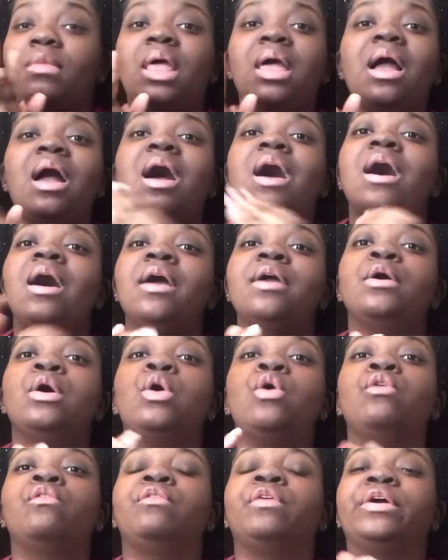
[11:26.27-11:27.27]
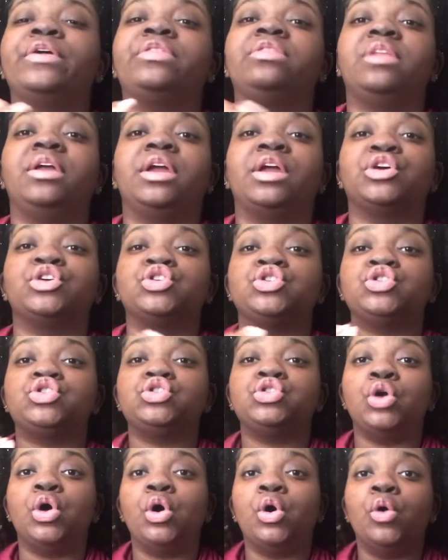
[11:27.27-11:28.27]
I overthink
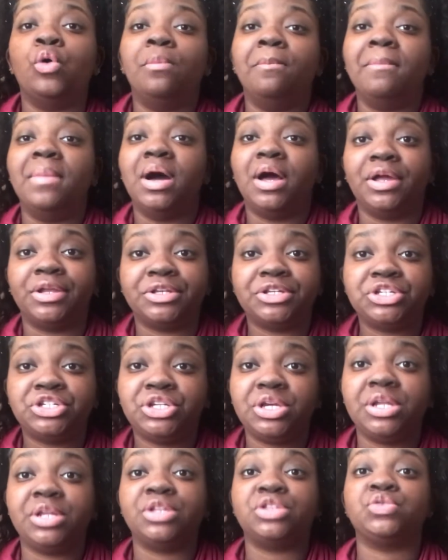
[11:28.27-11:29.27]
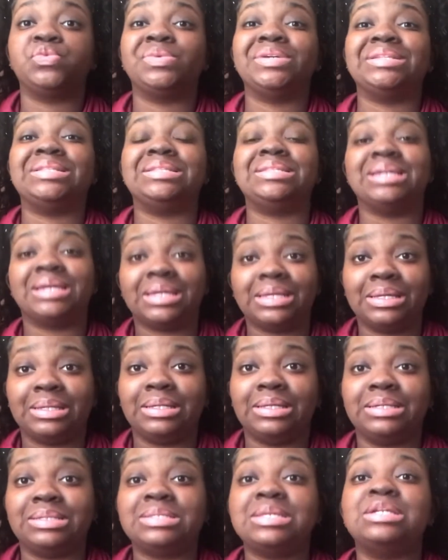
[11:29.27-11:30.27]
so much and it's
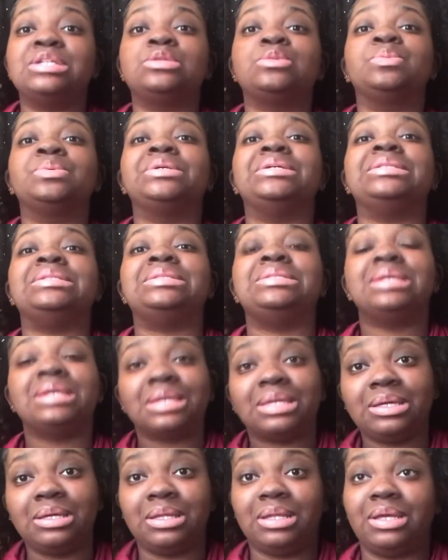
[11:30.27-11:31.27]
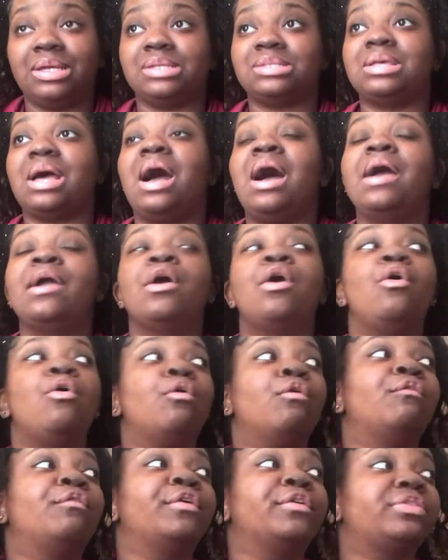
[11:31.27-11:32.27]
ridiculous. I
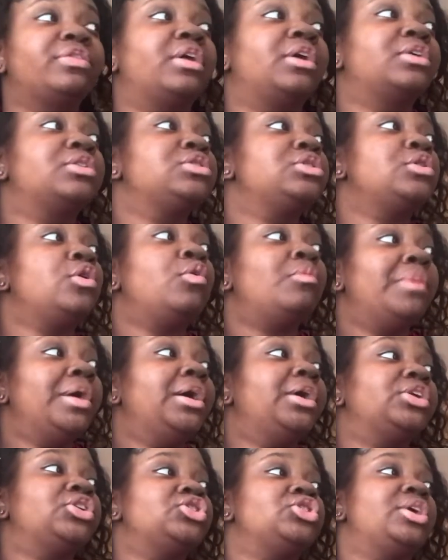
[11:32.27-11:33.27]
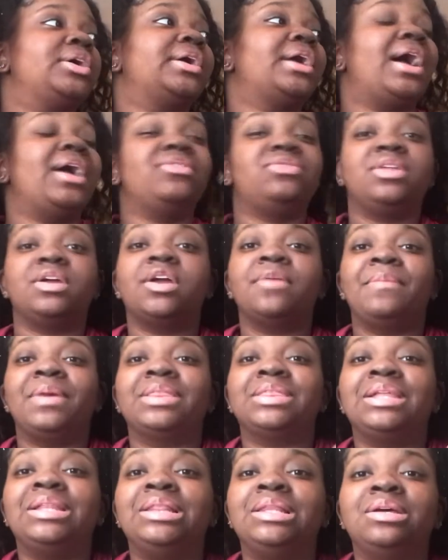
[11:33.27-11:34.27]
overthink so much. Like, I think
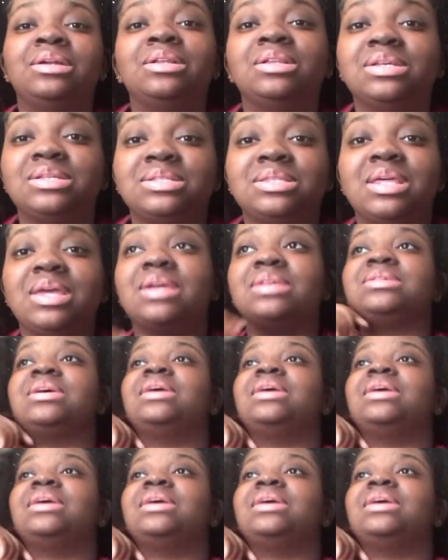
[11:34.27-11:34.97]
about the littlest things. I